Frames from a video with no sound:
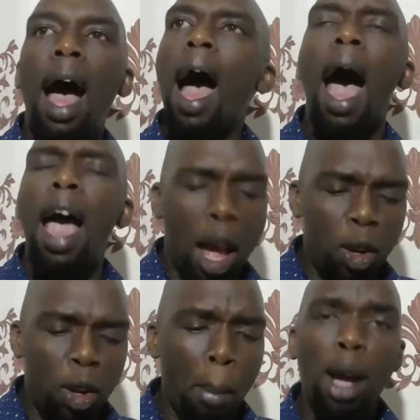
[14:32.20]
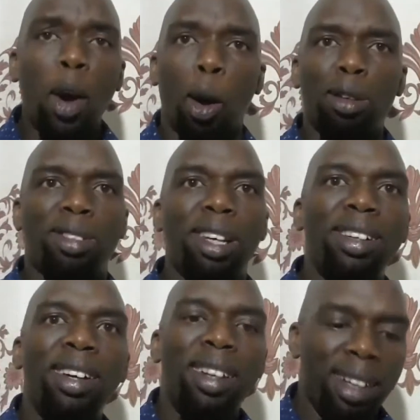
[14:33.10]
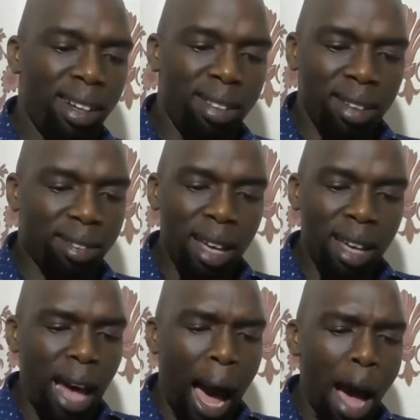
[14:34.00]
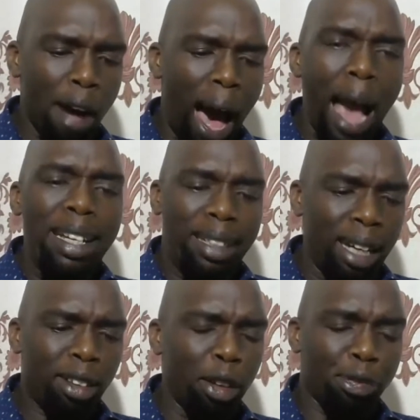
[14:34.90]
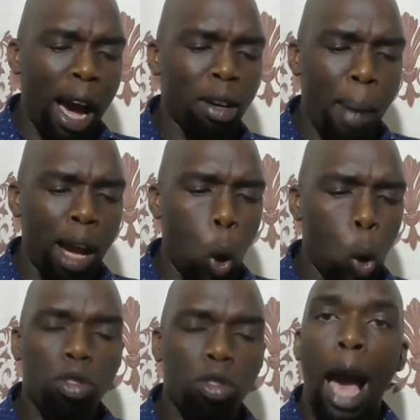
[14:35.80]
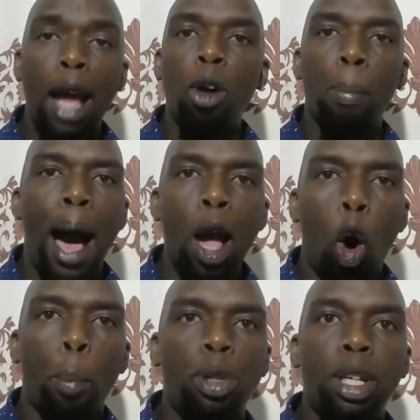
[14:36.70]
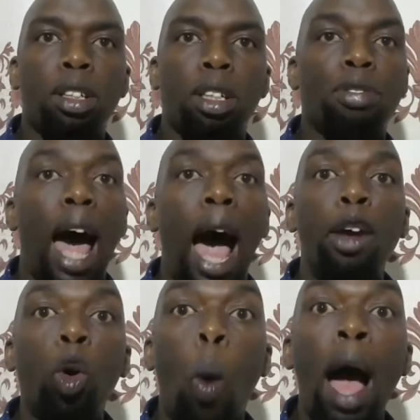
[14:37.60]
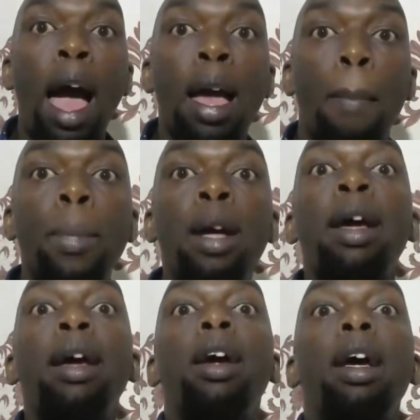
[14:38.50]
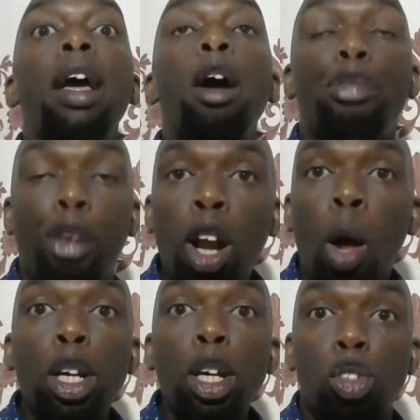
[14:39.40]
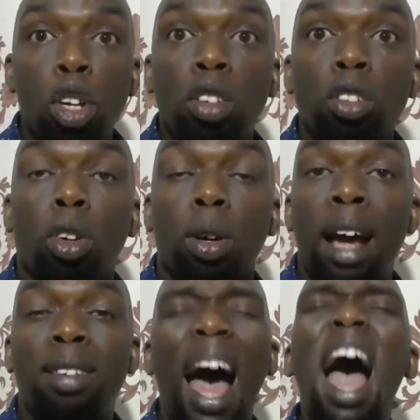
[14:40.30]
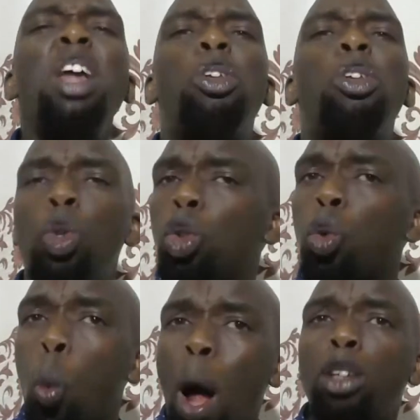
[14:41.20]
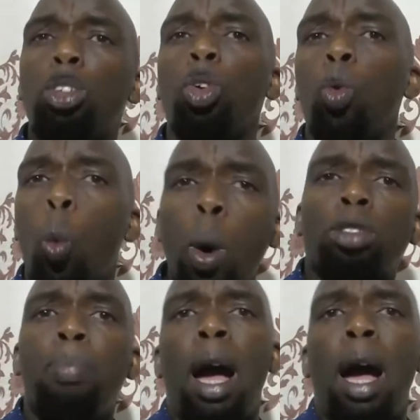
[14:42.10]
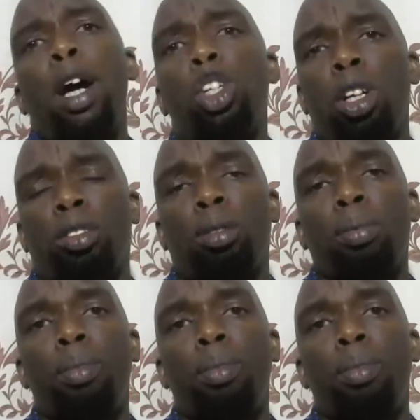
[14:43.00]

I know my goals. He says, I have identified my goals. I know my objectives. I know why I am following Jesus Christ. I do not want to waste my punches.